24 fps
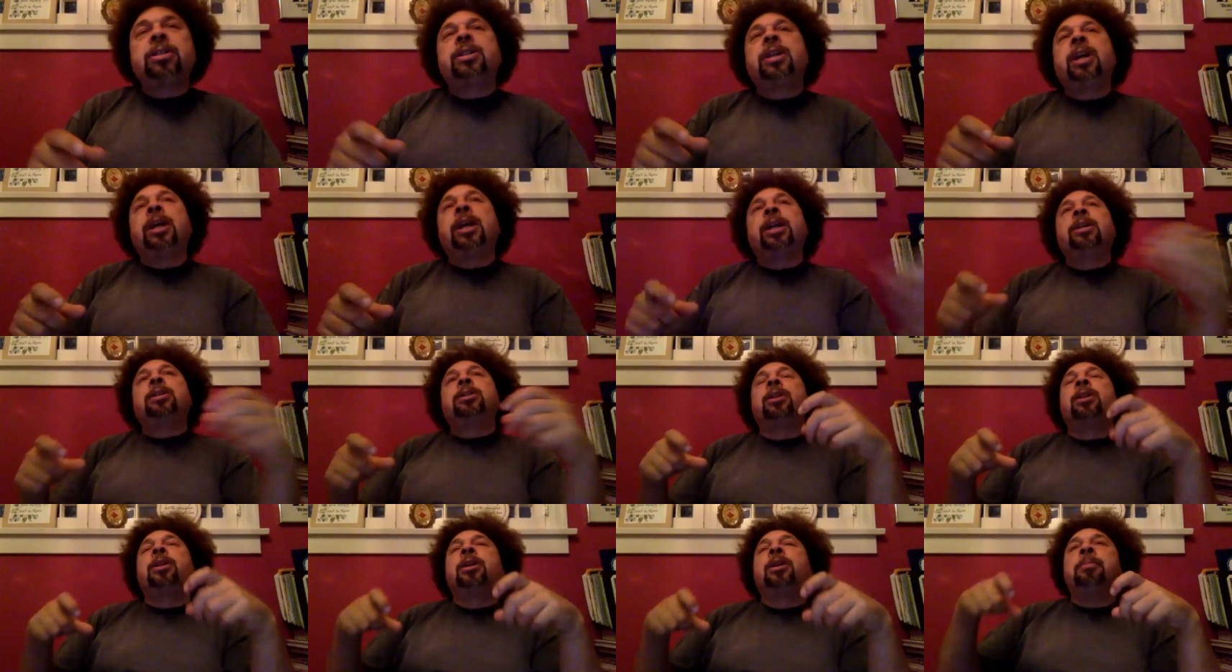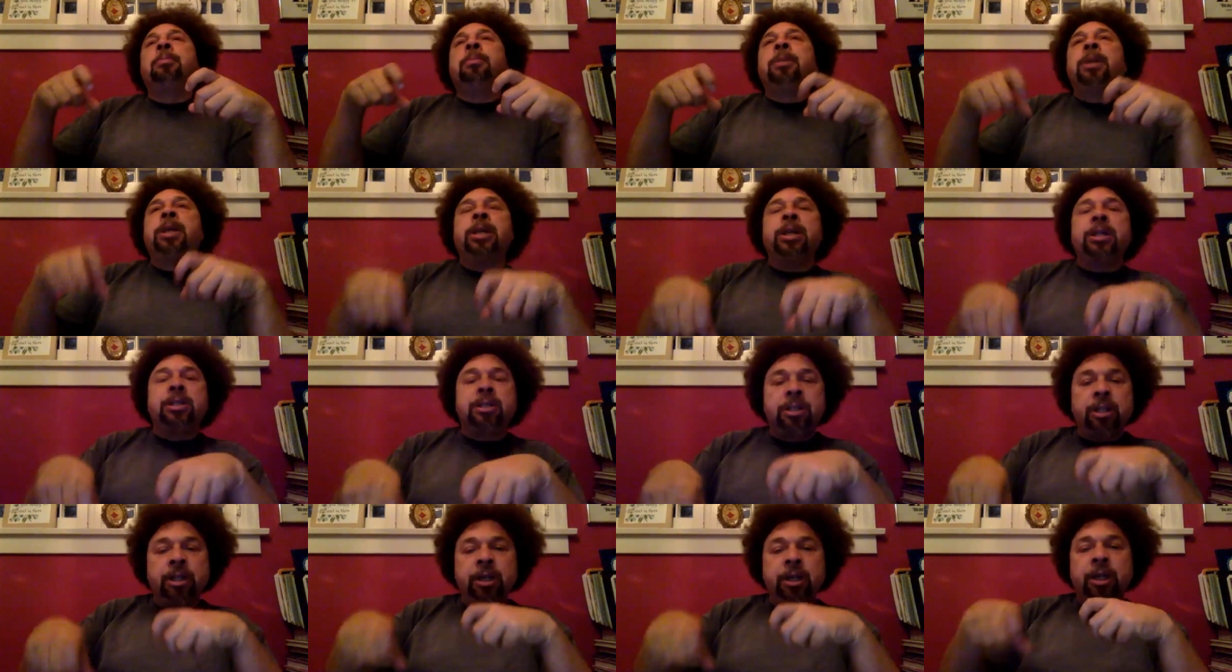getting to the
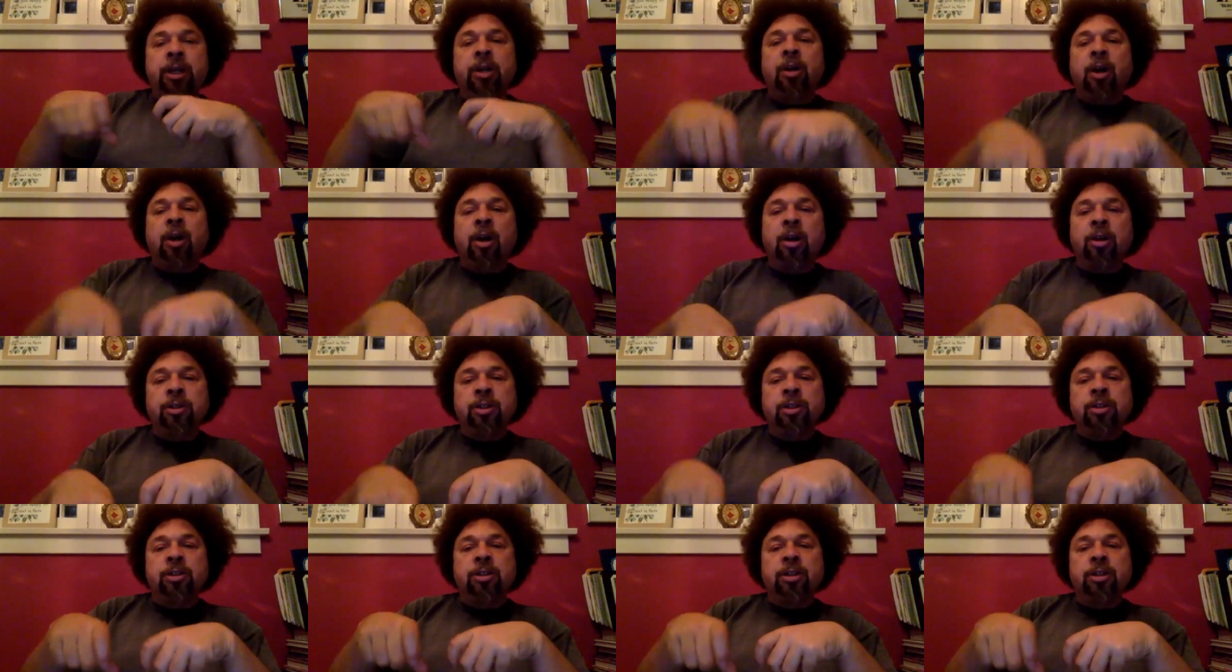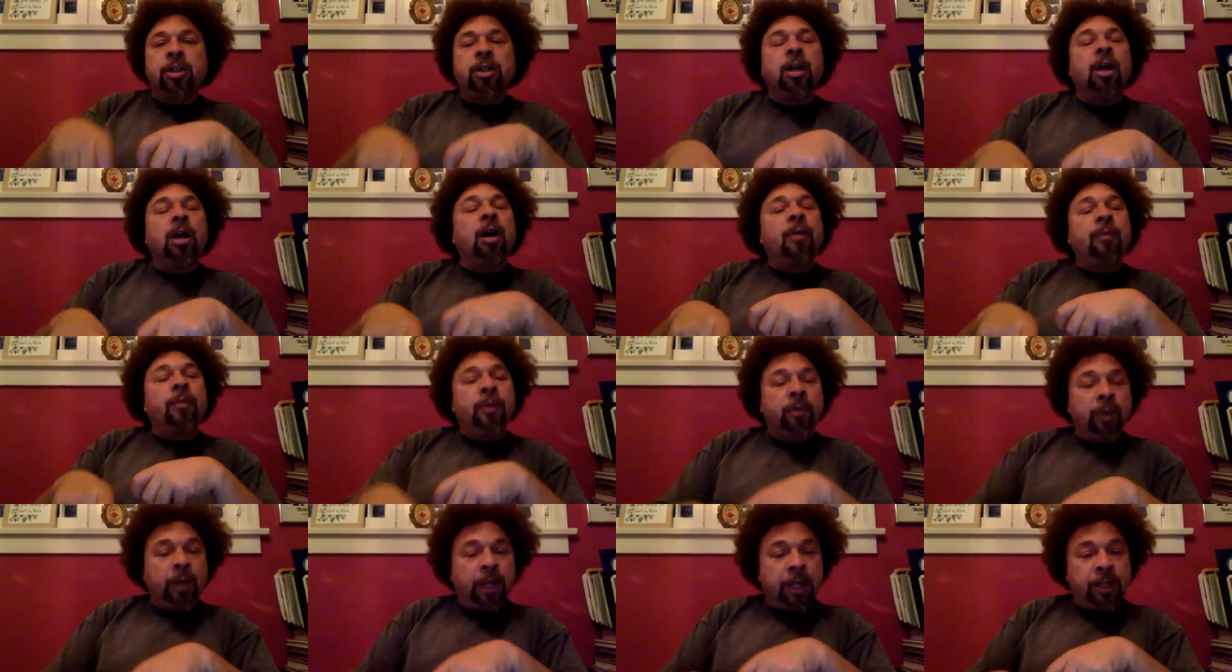immediacy and urgency of
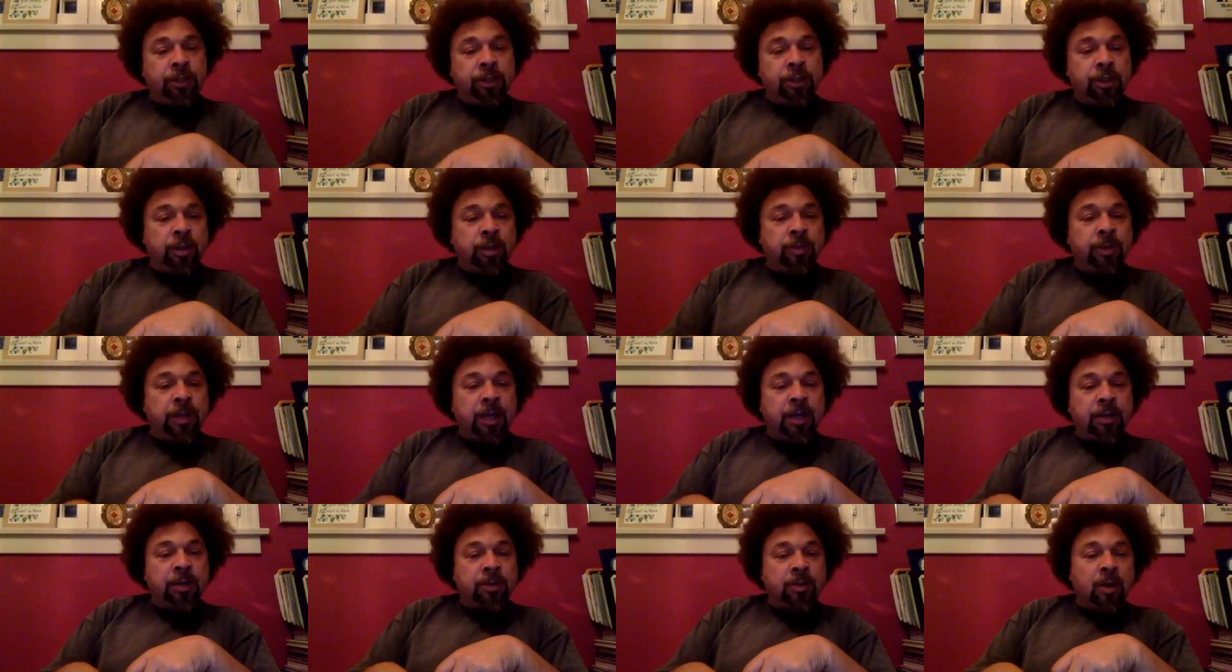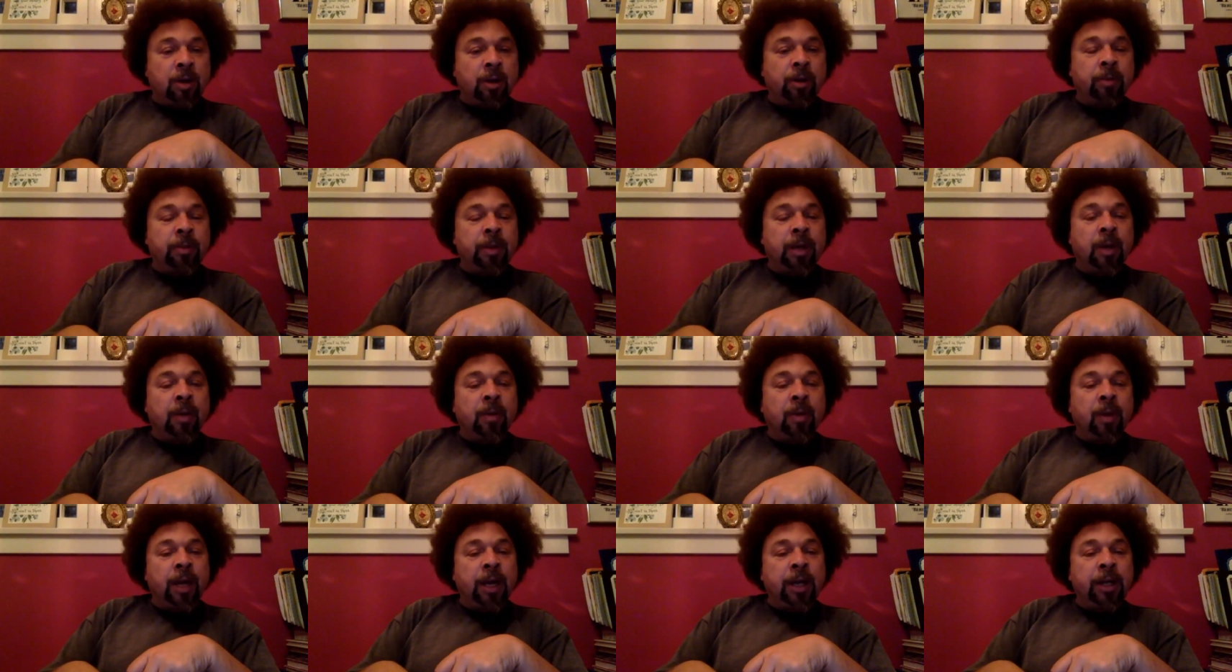the relationship that I was talking
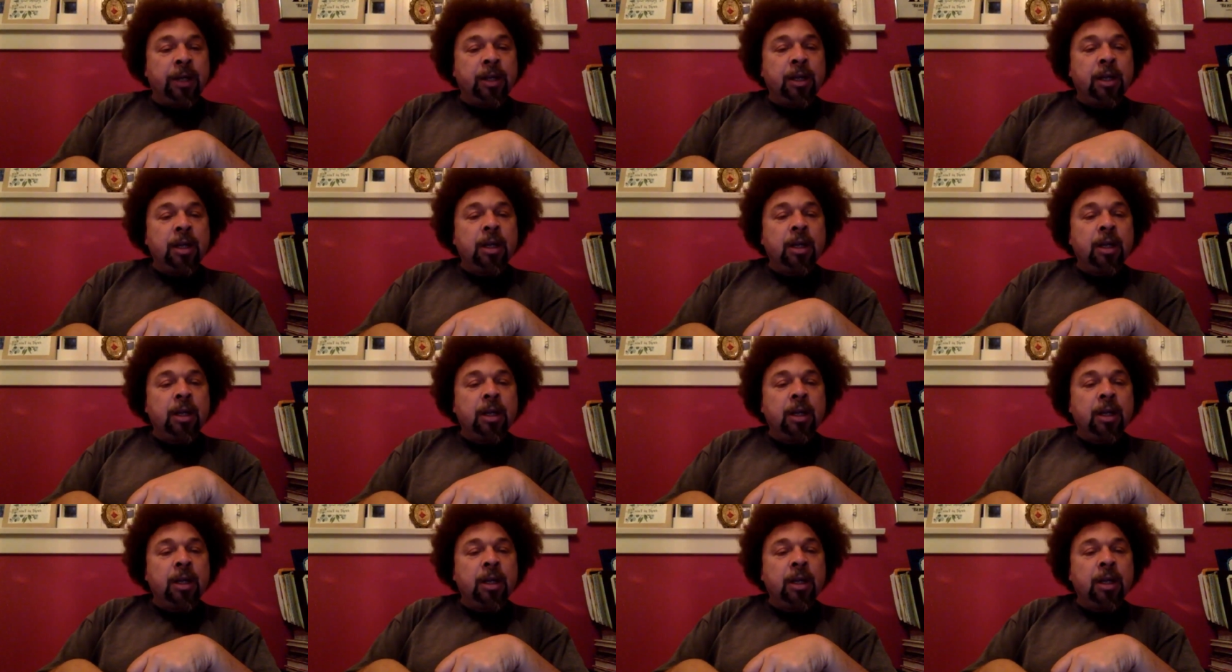about, right?